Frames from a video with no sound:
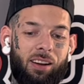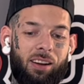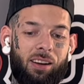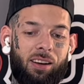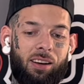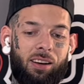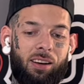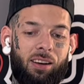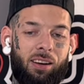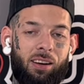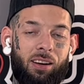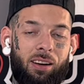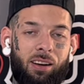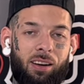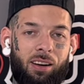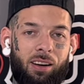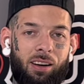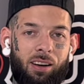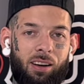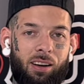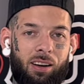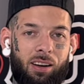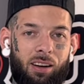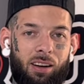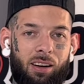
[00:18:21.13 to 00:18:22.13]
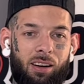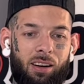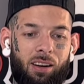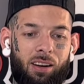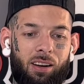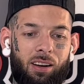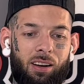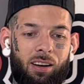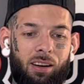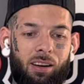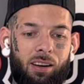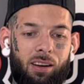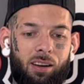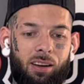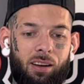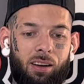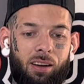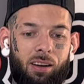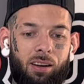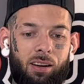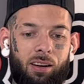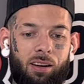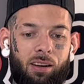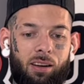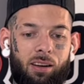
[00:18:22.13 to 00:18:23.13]

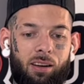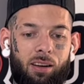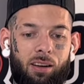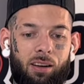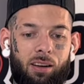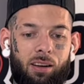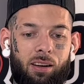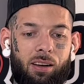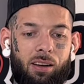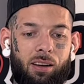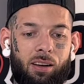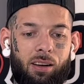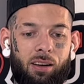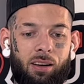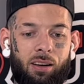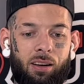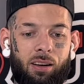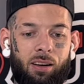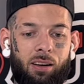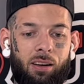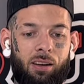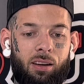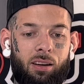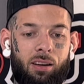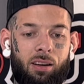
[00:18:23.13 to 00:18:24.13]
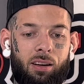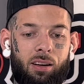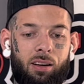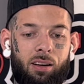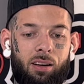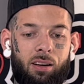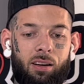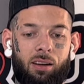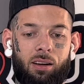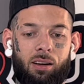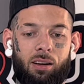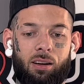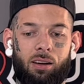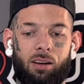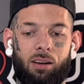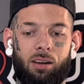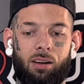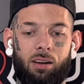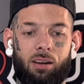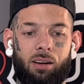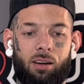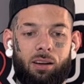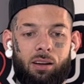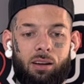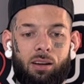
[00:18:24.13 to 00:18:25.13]

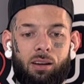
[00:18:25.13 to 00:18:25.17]
No one is speaking in this clip.